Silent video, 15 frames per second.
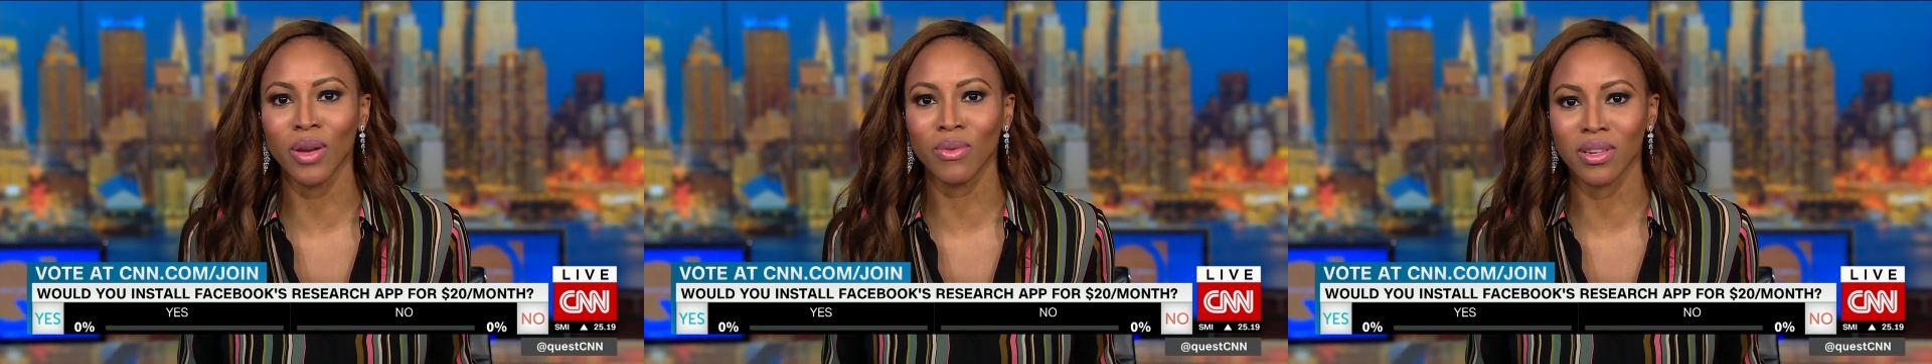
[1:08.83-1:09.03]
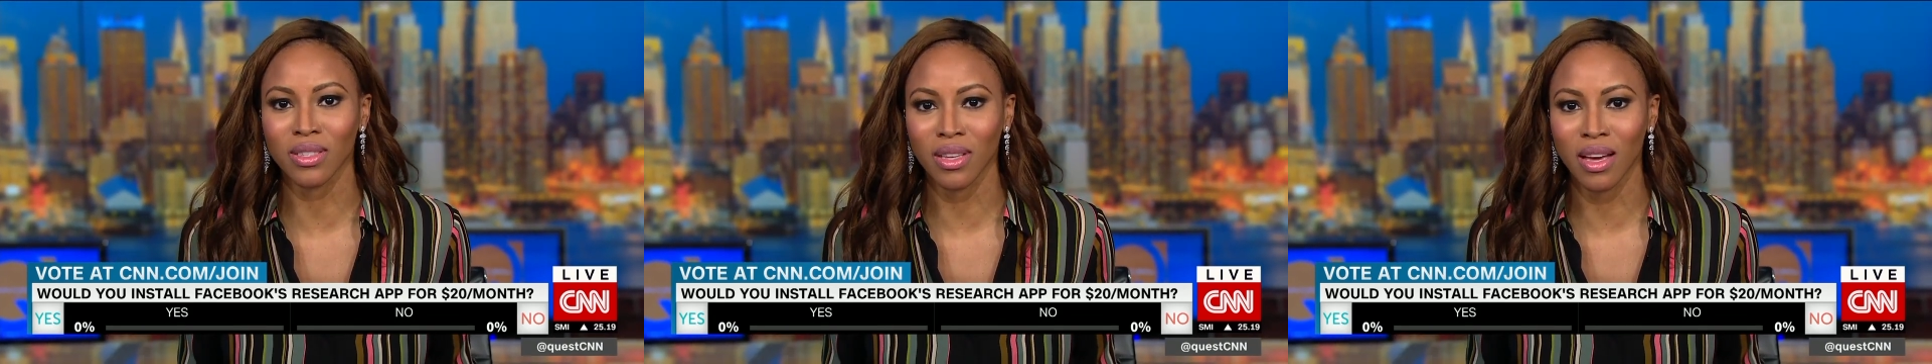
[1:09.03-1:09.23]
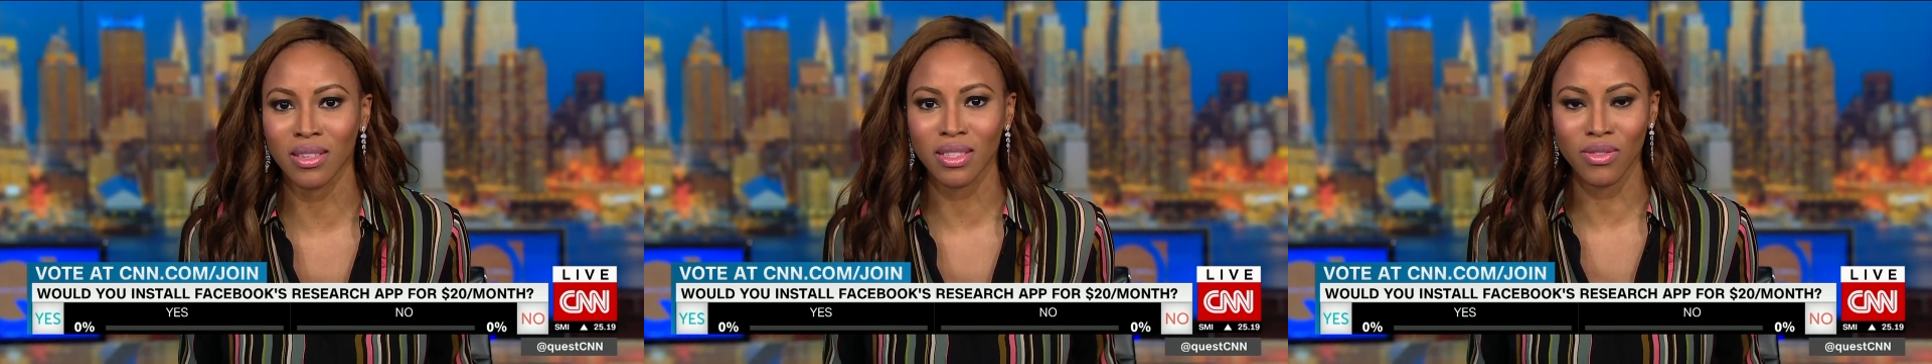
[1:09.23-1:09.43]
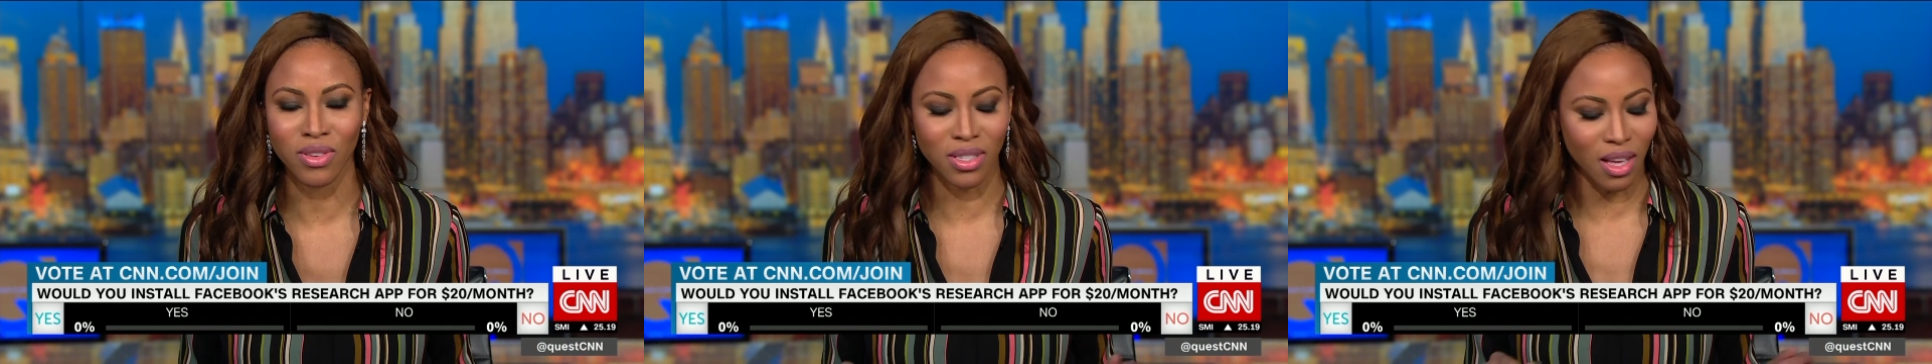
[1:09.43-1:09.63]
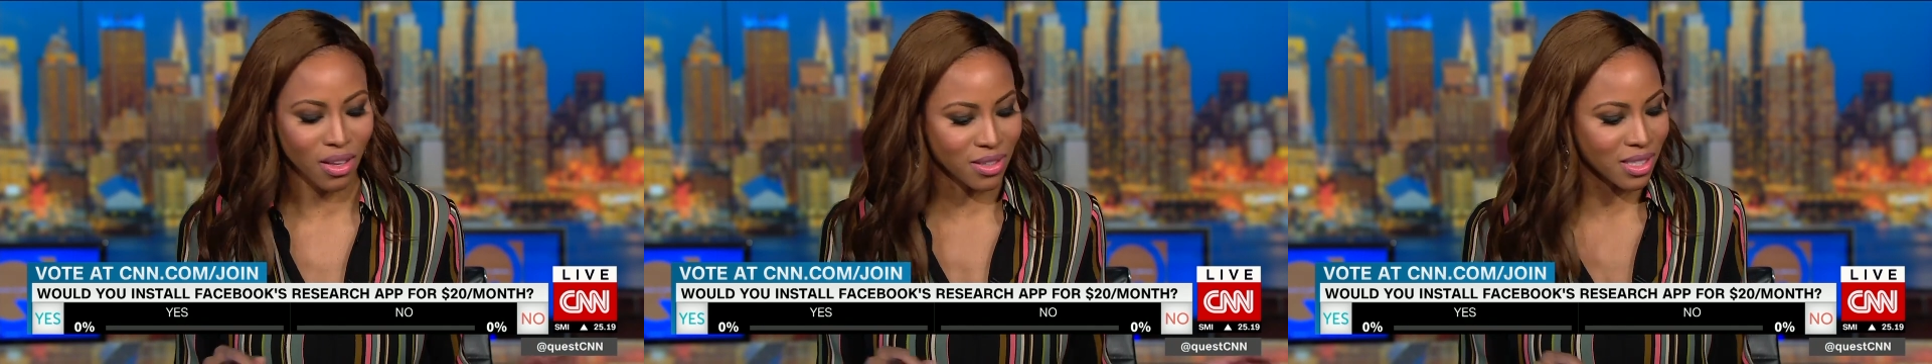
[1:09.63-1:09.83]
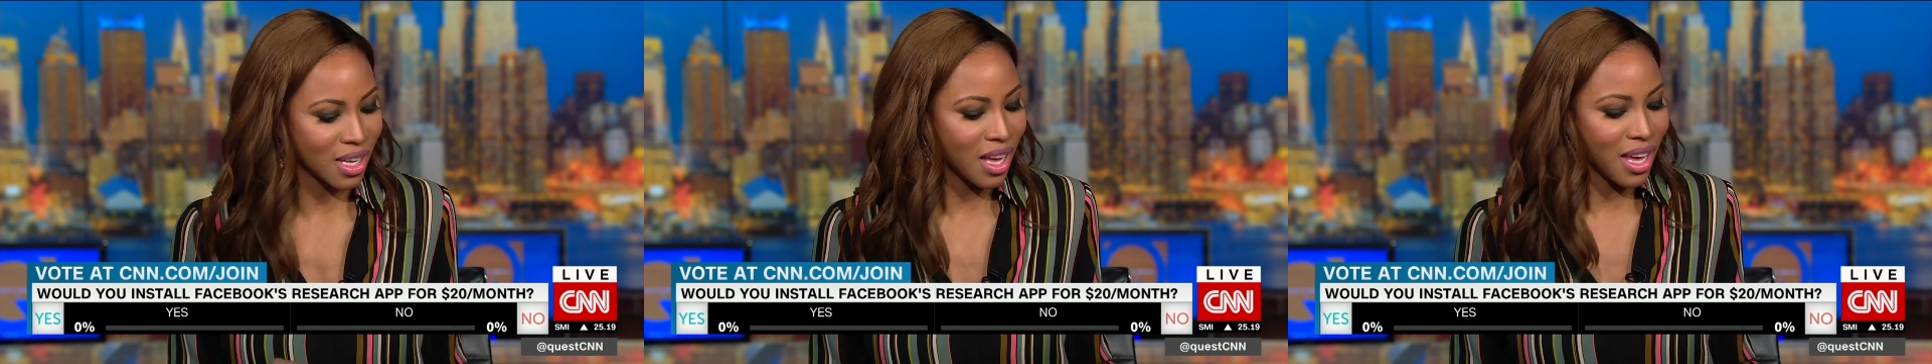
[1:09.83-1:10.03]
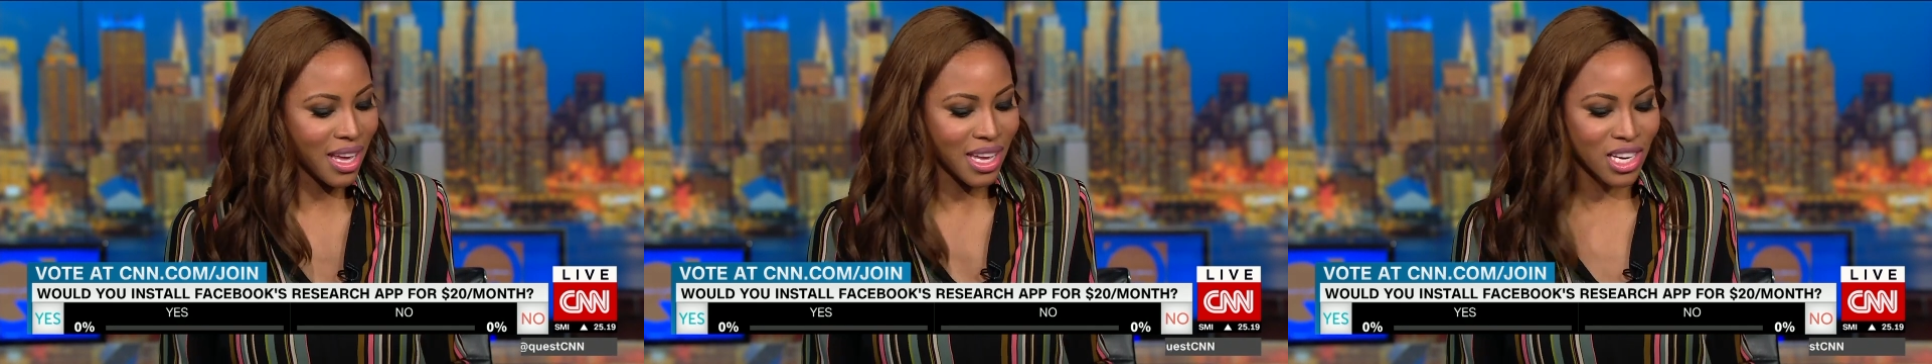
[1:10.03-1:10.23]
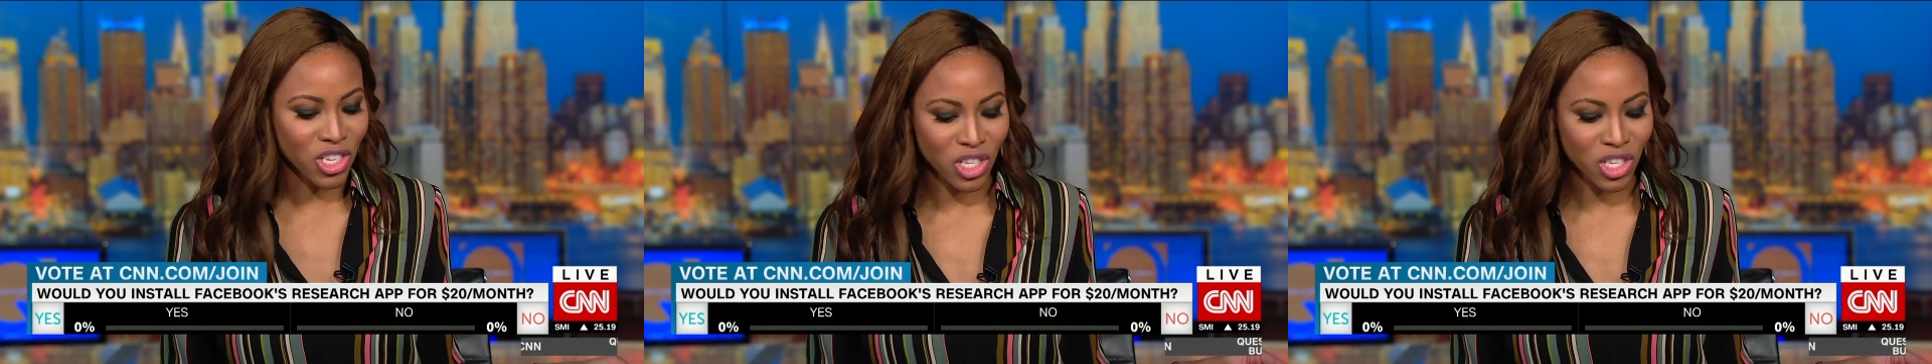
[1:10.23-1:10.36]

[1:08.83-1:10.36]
We'll discuss the results in